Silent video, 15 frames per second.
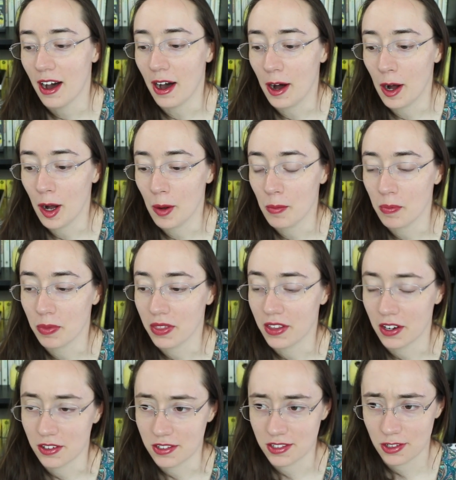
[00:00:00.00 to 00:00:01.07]
Um,
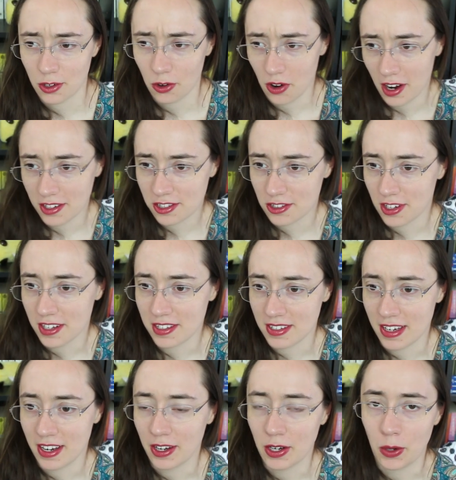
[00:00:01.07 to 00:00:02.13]
there's
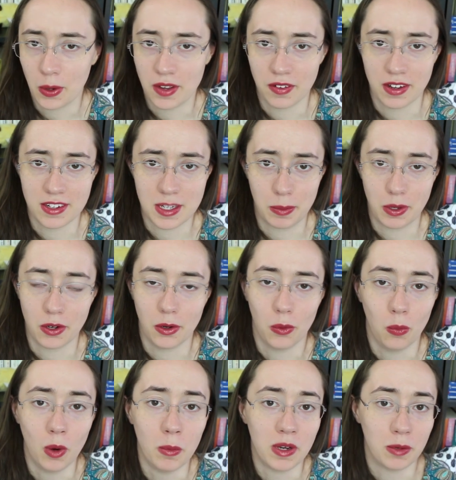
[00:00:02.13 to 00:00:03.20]
cross-dressing, you know, you've got typical
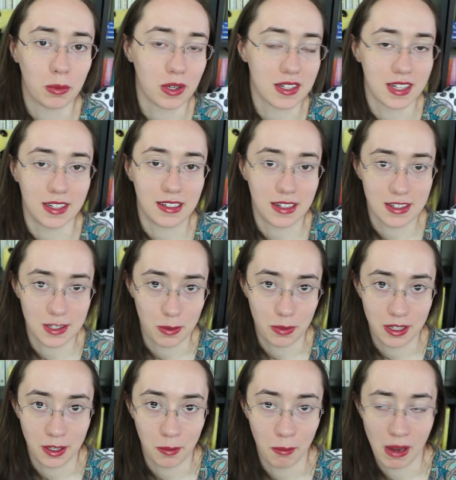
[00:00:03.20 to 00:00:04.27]
woman pretending to
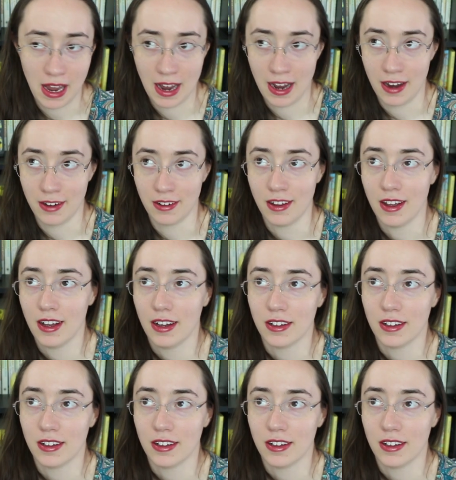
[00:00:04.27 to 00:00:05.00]
be a man,